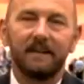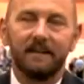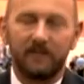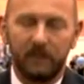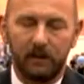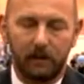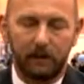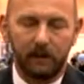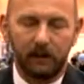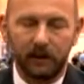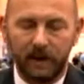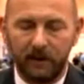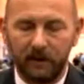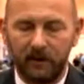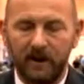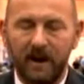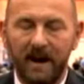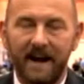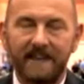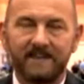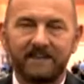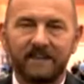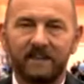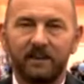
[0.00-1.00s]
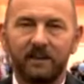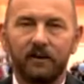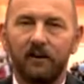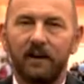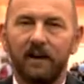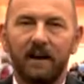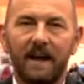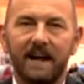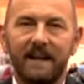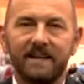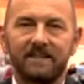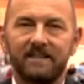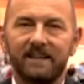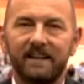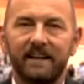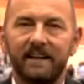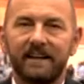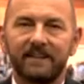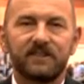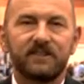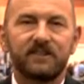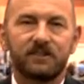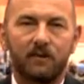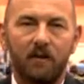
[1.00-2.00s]
You'll polymerize it utilizing
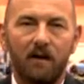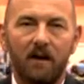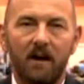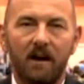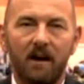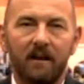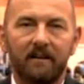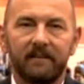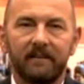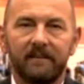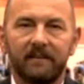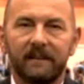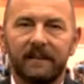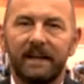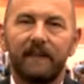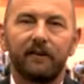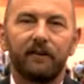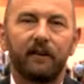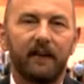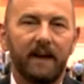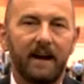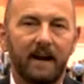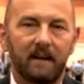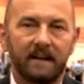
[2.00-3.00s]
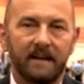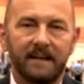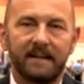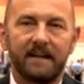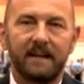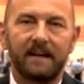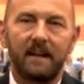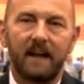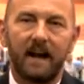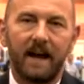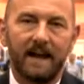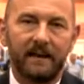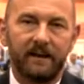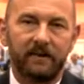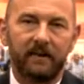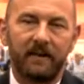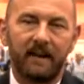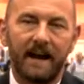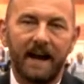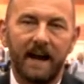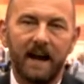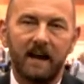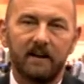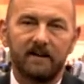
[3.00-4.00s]
a strong either LED light or
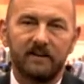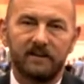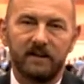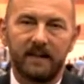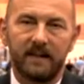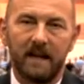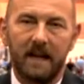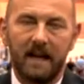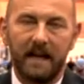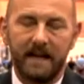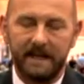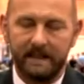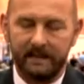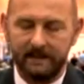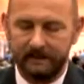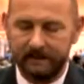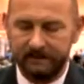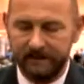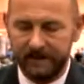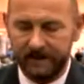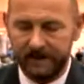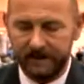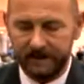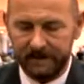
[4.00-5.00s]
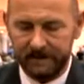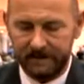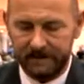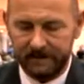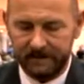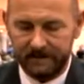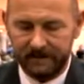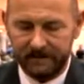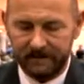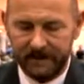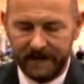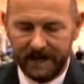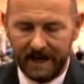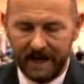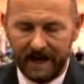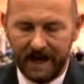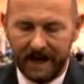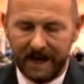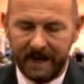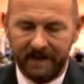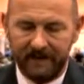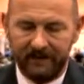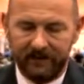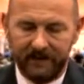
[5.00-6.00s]
a halogen light,
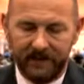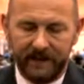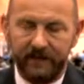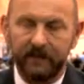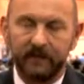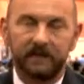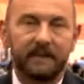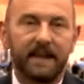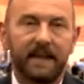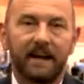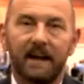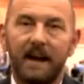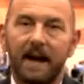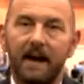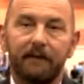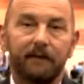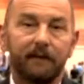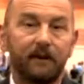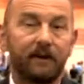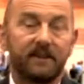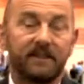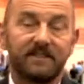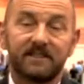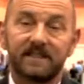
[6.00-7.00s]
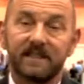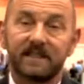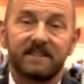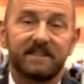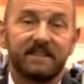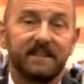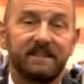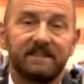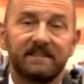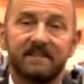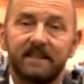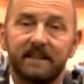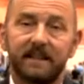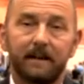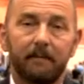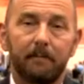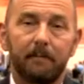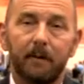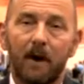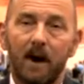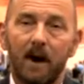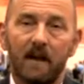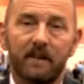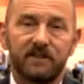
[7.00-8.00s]
and then you'll take it off. Your assistants can
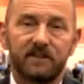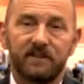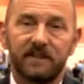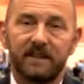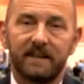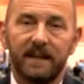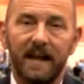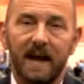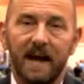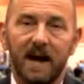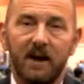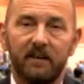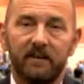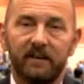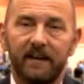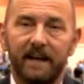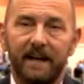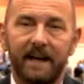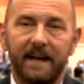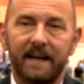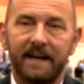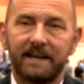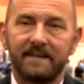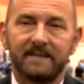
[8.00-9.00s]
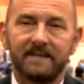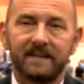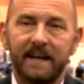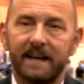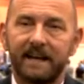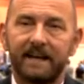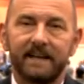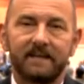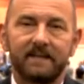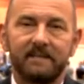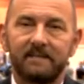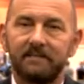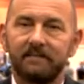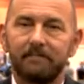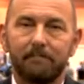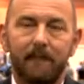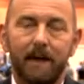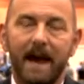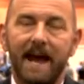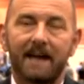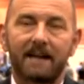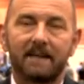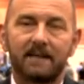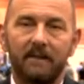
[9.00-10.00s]
polish it down and take it
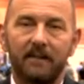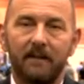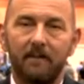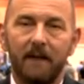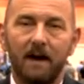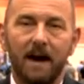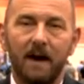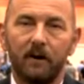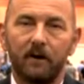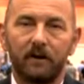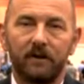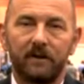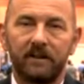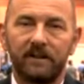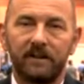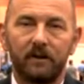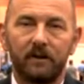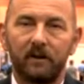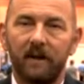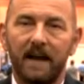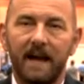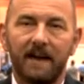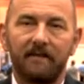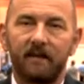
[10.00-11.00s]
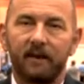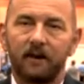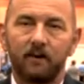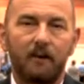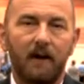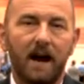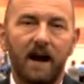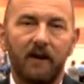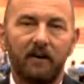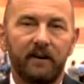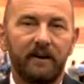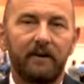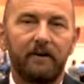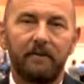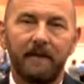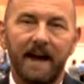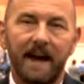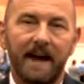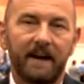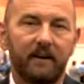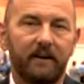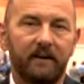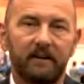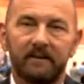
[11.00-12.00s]
back to the mouth, and you'll have a crown in a
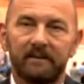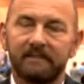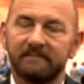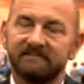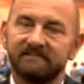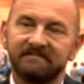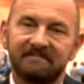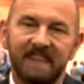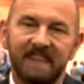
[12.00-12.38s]
matter of,